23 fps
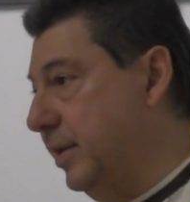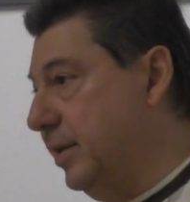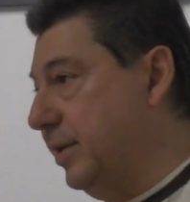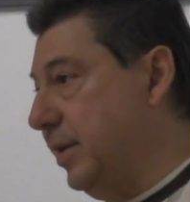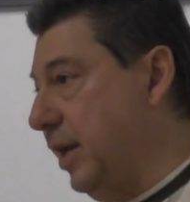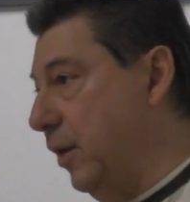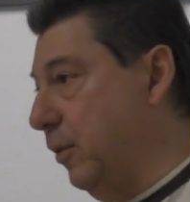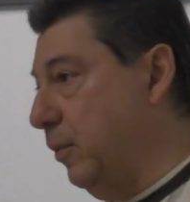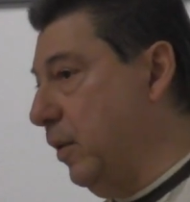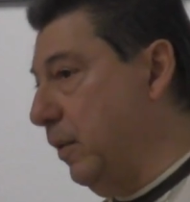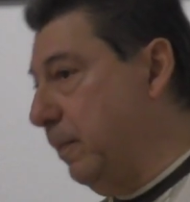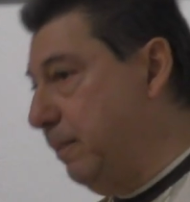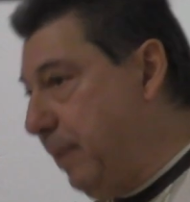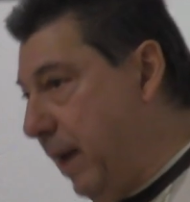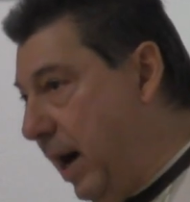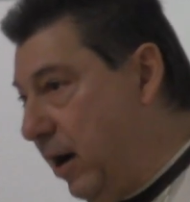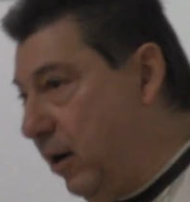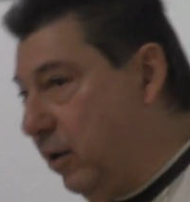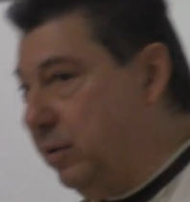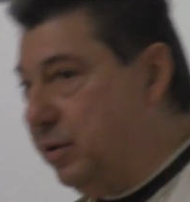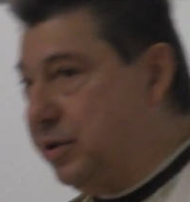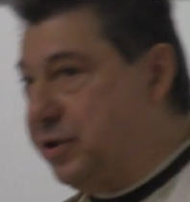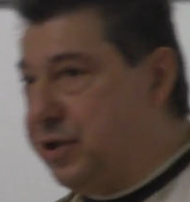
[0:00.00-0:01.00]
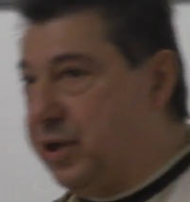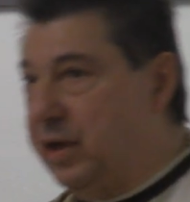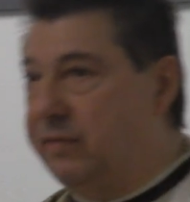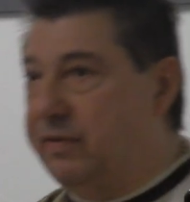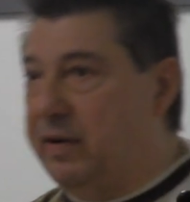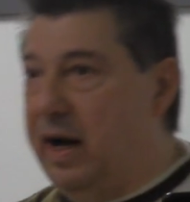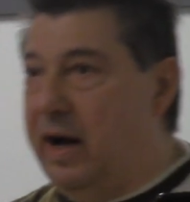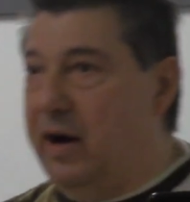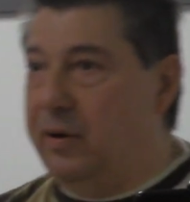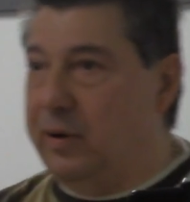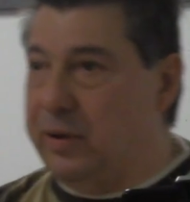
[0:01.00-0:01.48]
that we're powerless
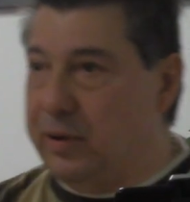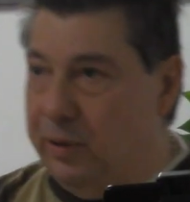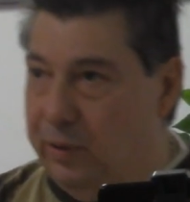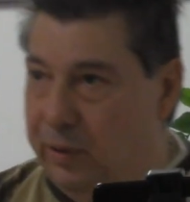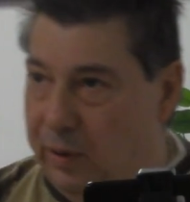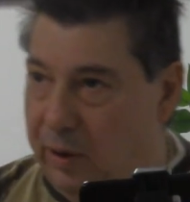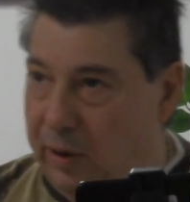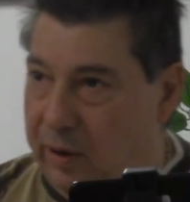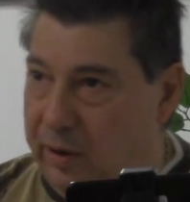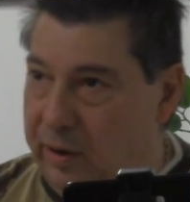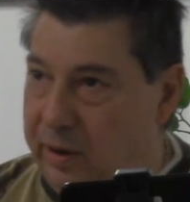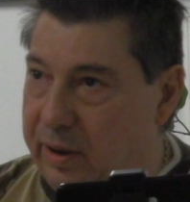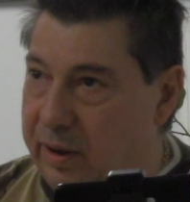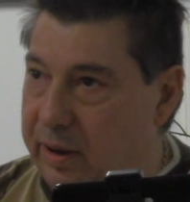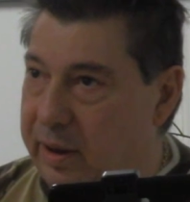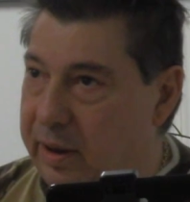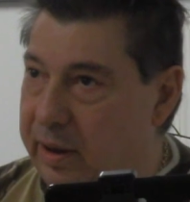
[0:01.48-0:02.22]
over alcohol,